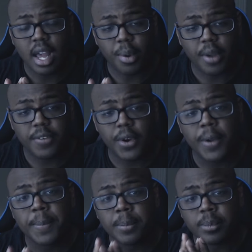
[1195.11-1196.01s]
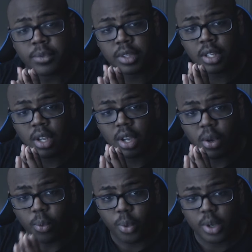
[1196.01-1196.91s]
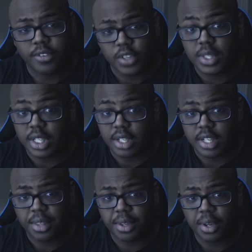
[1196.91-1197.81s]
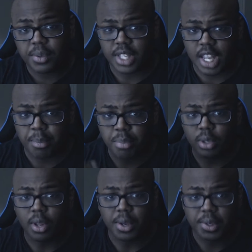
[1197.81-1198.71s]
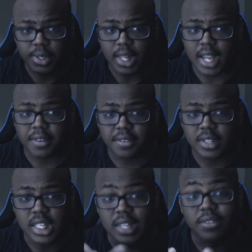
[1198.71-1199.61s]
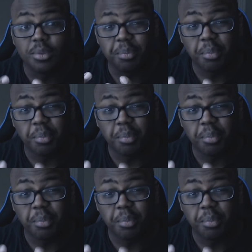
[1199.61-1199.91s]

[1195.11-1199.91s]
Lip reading: However, with using their death notes, it prolongs their life even